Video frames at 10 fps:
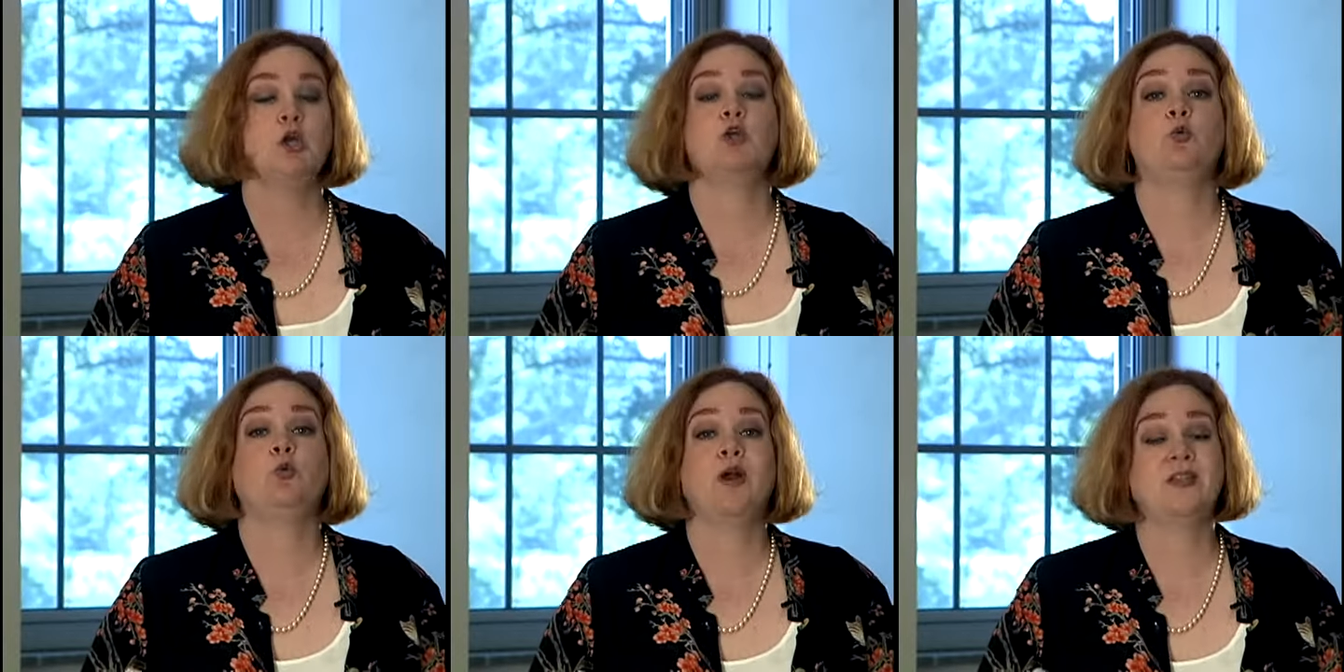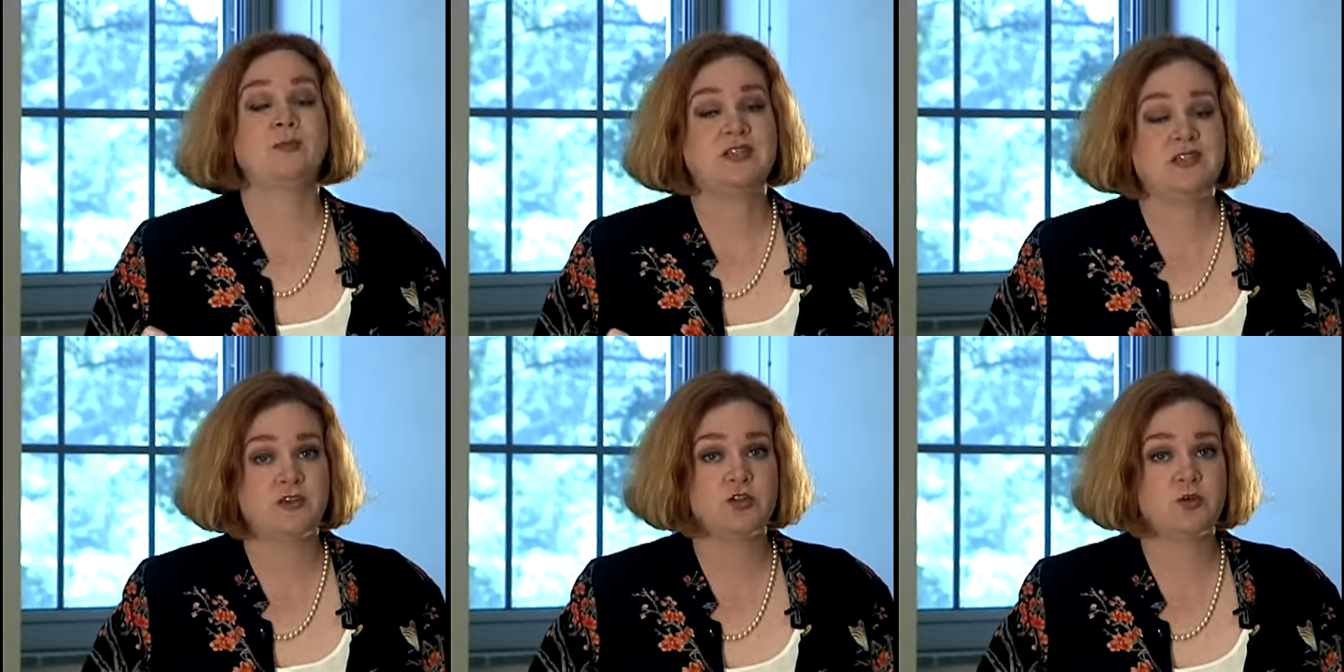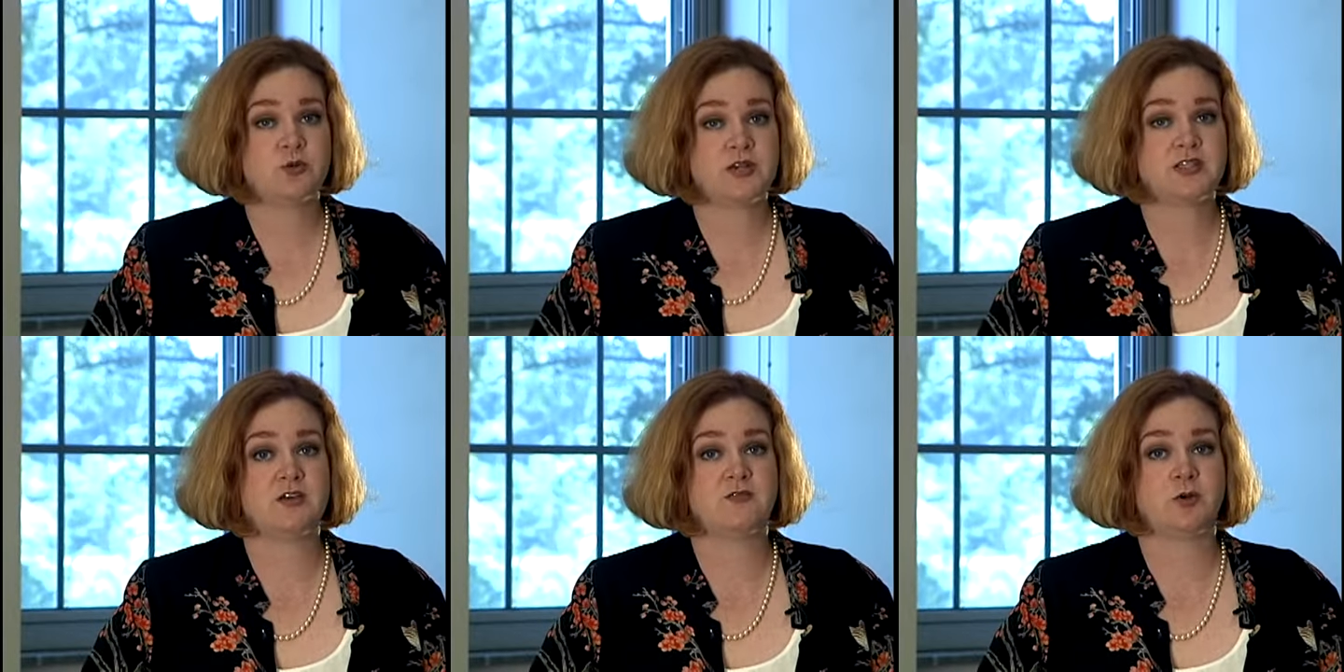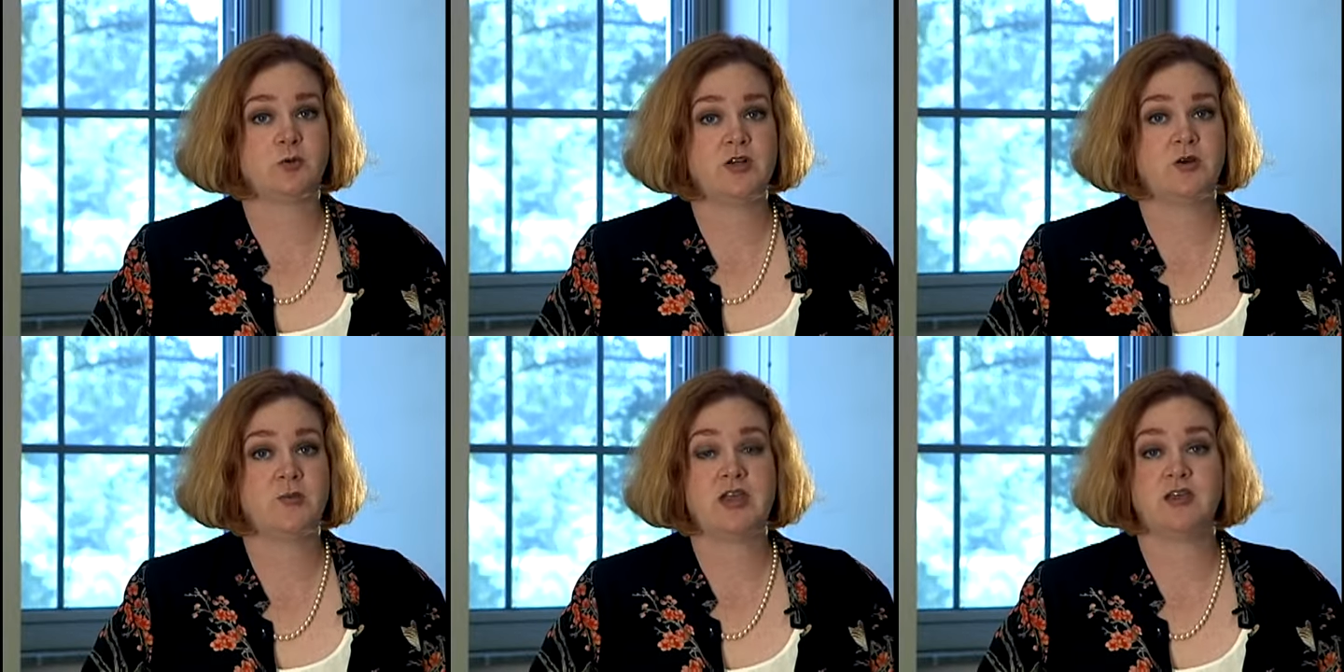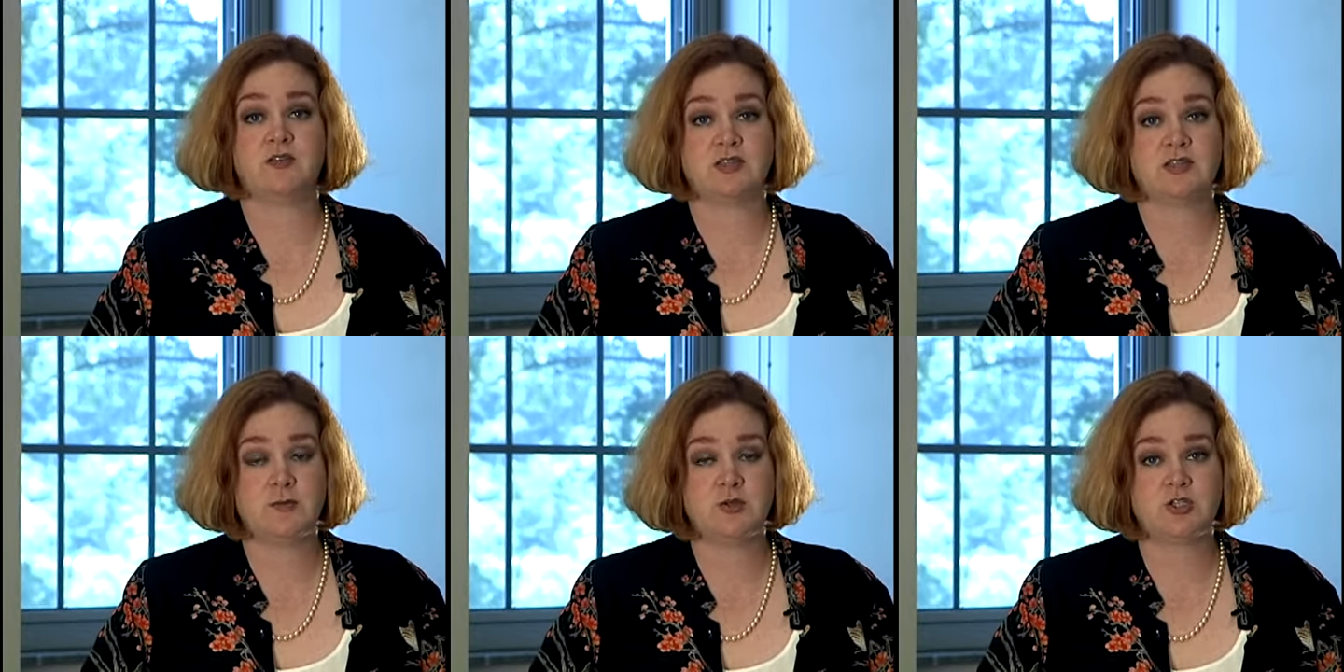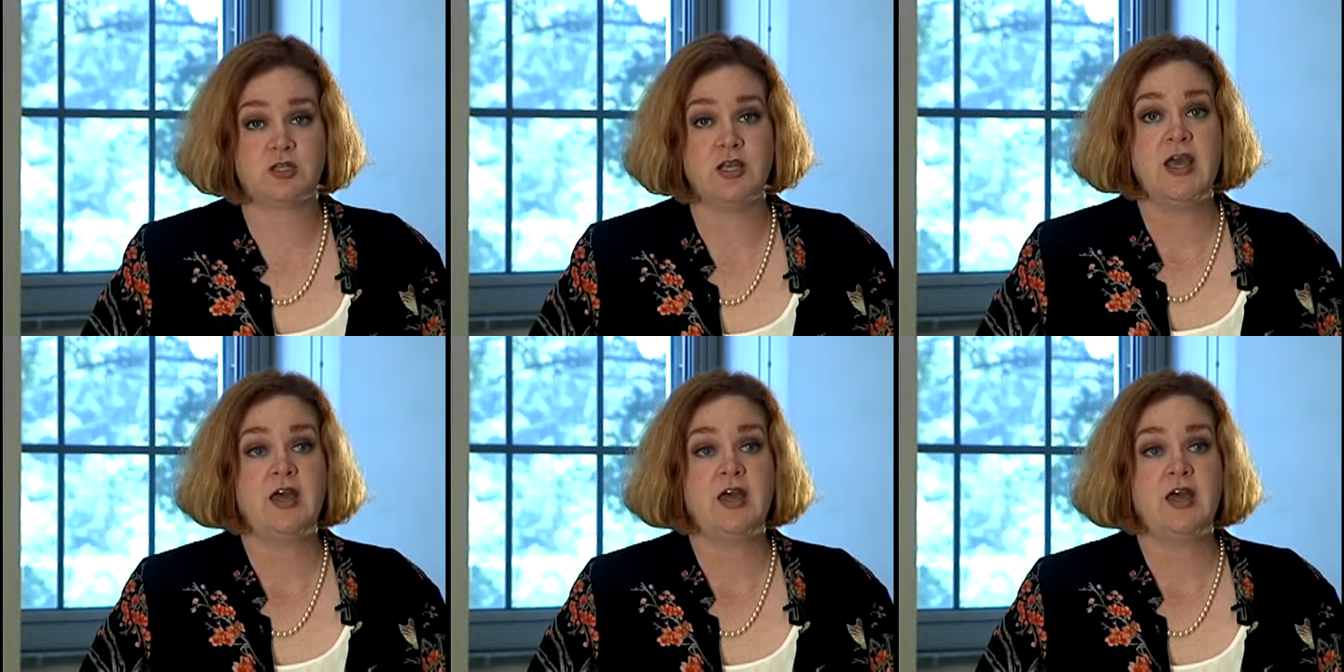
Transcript: you run the potential risk of your reader making the assumption